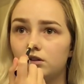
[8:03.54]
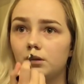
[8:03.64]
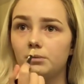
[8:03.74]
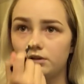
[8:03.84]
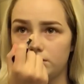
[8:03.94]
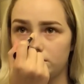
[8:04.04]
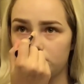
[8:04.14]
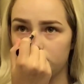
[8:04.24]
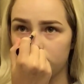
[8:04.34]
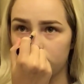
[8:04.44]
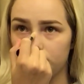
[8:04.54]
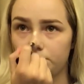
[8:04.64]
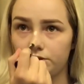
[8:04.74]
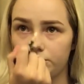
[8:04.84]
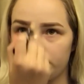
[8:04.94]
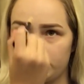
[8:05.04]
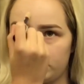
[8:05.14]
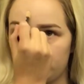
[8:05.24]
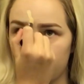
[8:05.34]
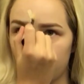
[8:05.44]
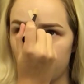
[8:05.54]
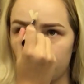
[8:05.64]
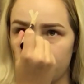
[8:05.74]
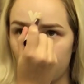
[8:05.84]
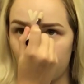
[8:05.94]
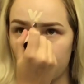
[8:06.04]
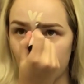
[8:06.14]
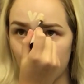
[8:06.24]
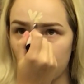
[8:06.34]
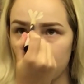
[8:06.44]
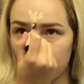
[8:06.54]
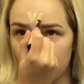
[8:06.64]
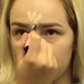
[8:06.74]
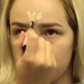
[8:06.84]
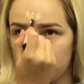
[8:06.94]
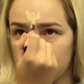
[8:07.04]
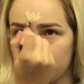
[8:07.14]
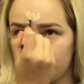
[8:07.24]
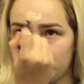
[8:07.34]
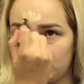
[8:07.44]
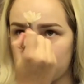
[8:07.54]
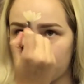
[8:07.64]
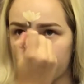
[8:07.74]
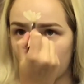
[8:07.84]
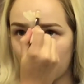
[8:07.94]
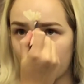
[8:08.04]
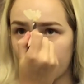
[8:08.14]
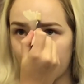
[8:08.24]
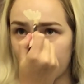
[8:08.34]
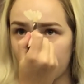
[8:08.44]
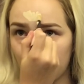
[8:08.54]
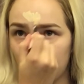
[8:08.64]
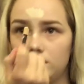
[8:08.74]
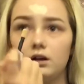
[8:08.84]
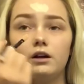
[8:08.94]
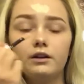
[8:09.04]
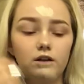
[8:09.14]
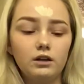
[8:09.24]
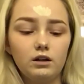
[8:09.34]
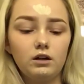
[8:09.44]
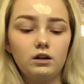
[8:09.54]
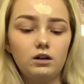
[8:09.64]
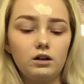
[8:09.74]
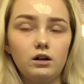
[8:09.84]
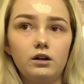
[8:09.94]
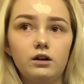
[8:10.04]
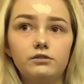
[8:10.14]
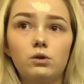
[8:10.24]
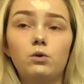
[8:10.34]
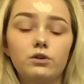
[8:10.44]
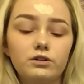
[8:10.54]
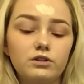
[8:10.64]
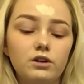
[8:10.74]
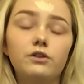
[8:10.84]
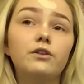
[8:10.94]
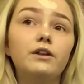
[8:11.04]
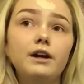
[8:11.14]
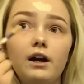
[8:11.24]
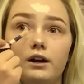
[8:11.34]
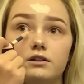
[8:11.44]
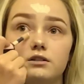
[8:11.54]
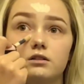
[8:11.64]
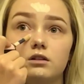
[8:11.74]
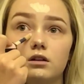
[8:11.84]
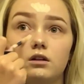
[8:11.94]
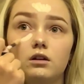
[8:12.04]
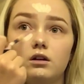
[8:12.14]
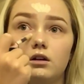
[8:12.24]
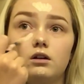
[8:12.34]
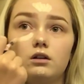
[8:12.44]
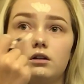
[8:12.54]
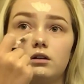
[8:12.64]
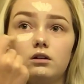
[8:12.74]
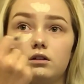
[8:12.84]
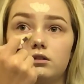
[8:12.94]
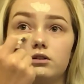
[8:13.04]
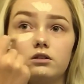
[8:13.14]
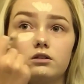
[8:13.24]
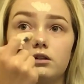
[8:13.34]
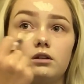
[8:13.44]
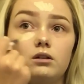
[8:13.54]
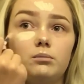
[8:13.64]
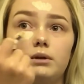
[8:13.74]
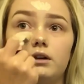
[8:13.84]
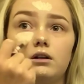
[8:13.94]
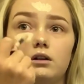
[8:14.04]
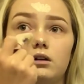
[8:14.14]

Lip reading: tip of the nose, bridge of the nose, a little bit in the middle of my forehead, and then of course under the eyes, just a little bit,